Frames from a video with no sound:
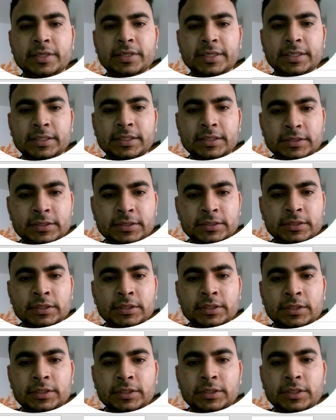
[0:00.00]
message like
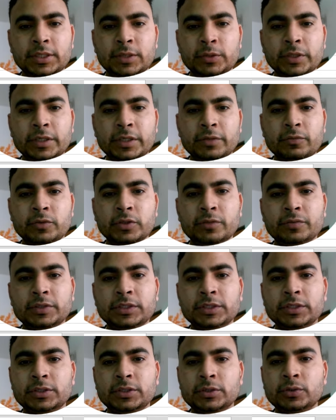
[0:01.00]
this. Now here
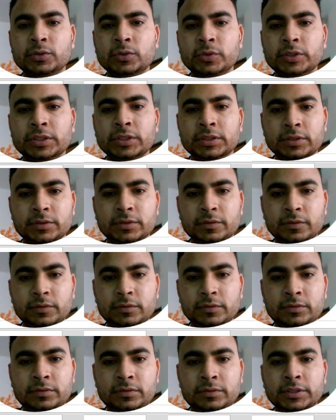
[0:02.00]
what we need to do is
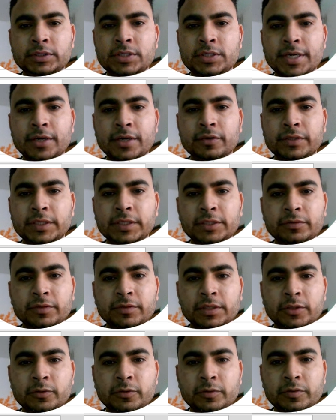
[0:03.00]
instead of
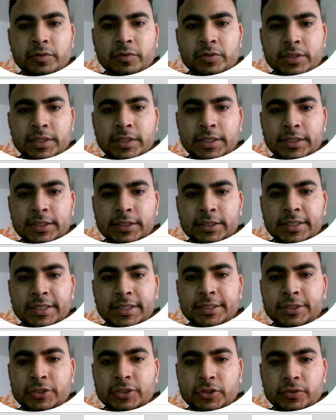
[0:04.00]
any value, we will
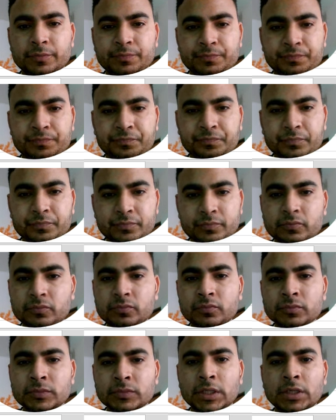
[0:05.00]
select a list.
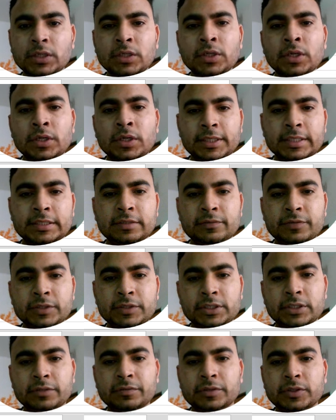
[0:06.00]

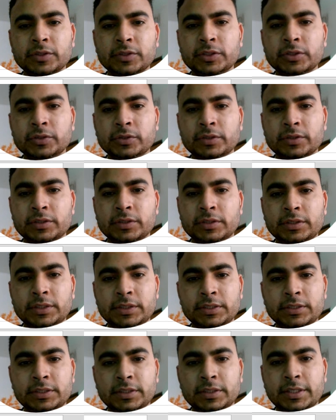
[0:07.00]
That's the first thing we're going to
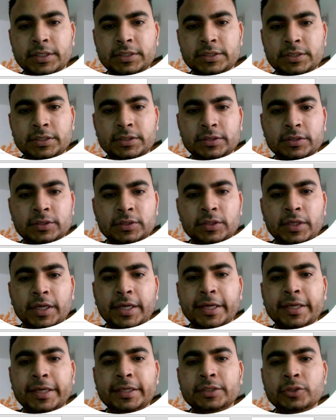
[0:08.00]
learn, list.
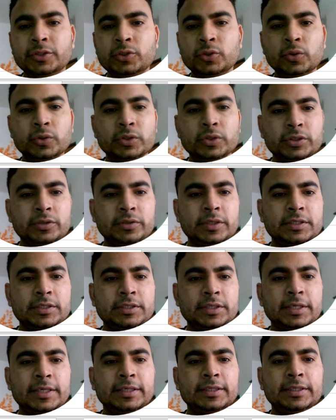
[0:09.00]
And in source
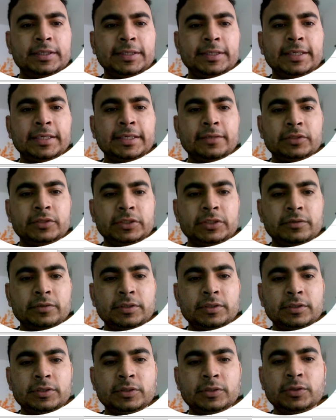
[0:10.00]
you can select the data
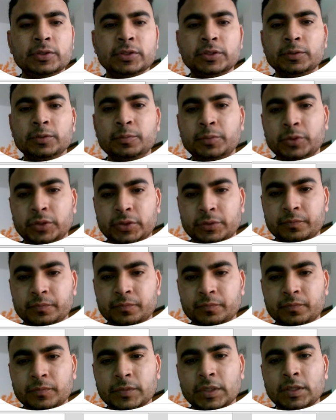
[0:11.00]
whichever you're going to
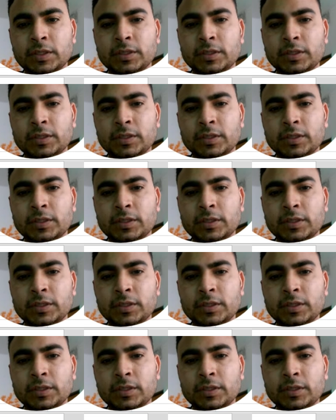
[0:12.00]
put.